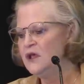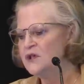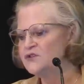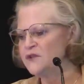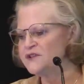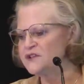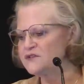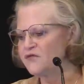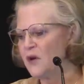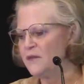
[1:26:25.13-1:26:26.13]
So this is
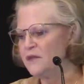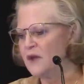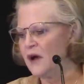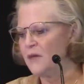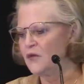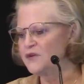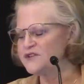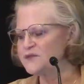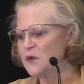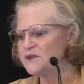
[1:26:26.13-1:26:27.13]
from Chris
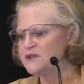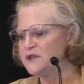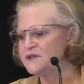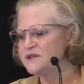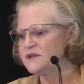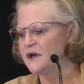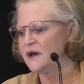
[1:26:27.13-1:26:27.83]
Schmaltz's